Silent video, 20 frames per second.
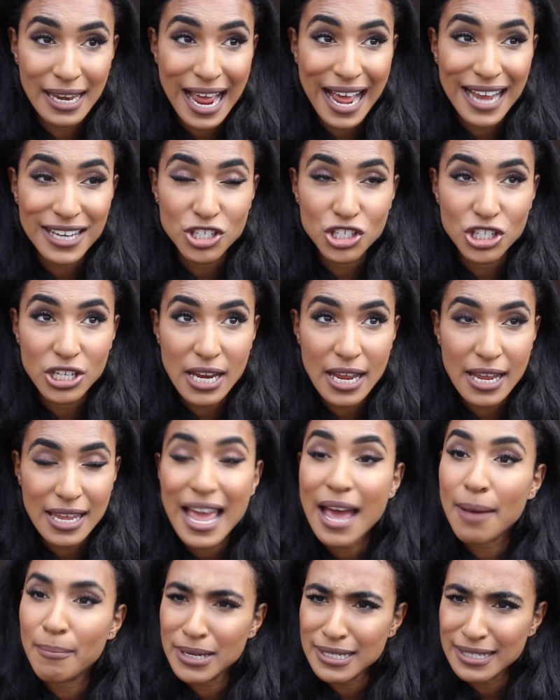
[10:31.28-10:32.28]
actually,
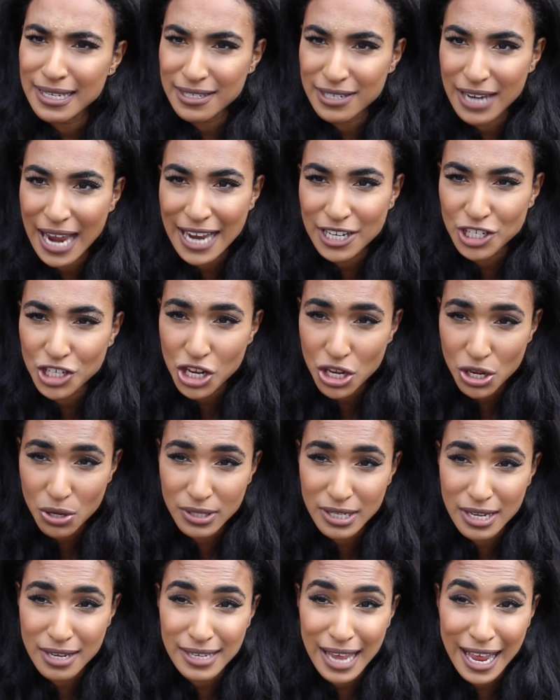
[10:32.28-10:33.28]
yeah, my sister actually
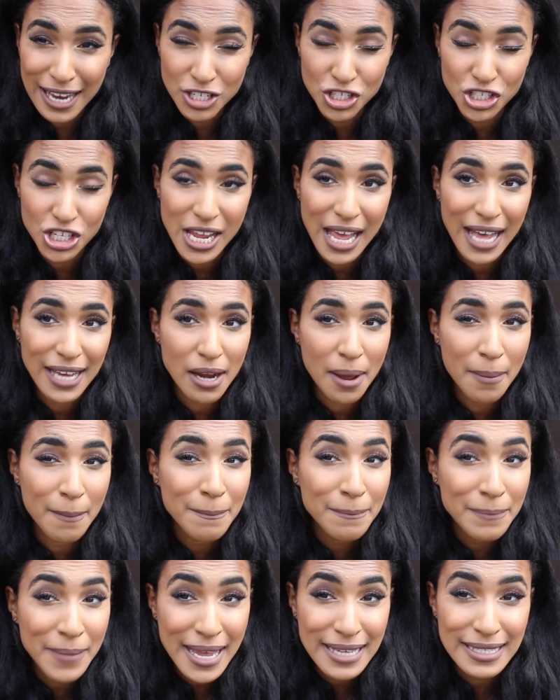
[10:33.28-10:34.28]
used this and she had
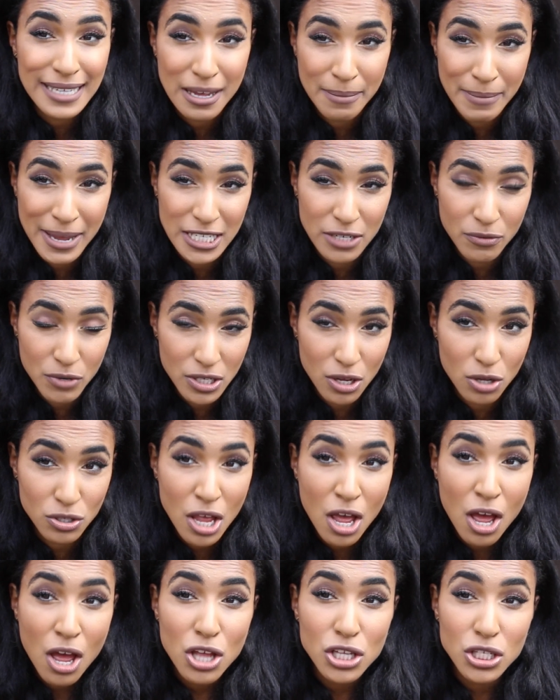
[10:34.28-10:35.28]
amazing
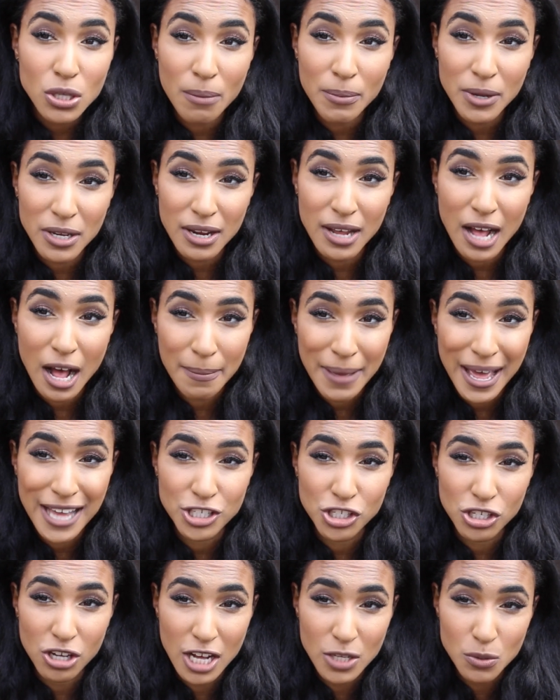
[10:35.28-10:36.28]
results. So I'm going to come
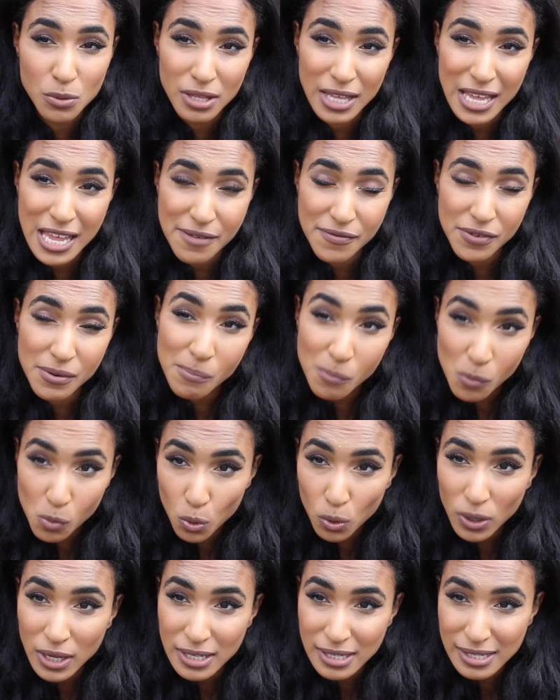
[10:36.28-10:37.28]
at you guys with an even
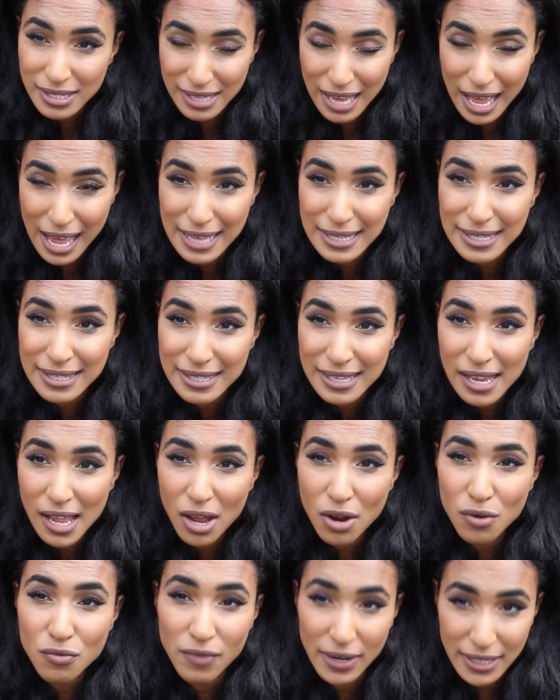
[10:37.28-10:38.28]
more concise
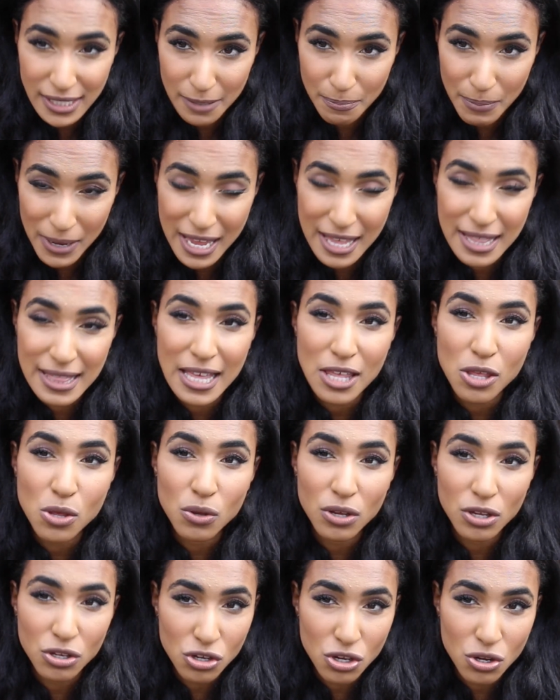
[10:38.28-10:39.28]
recipe that
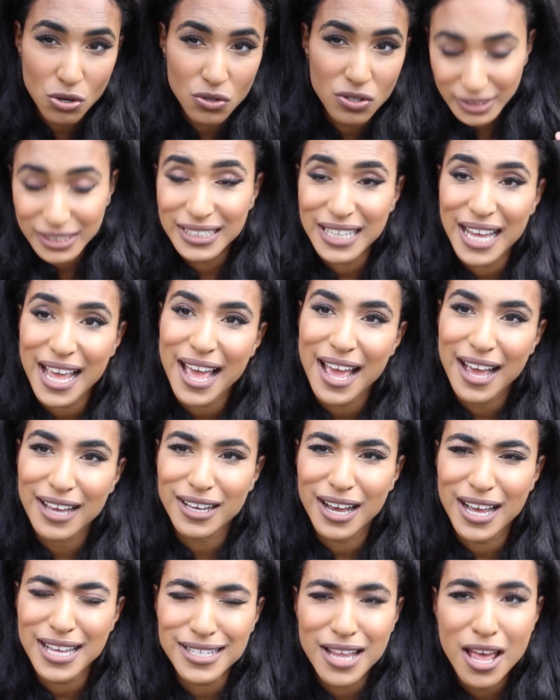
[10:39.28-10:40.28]
you can use. Yeah,
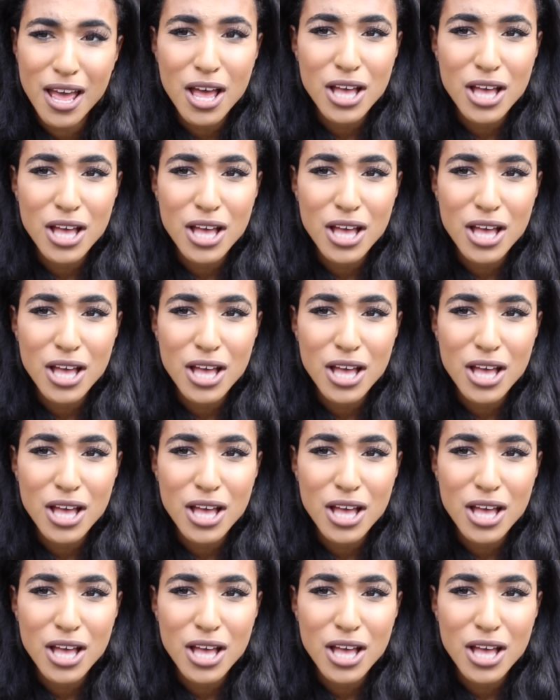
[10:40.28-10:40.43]
guys,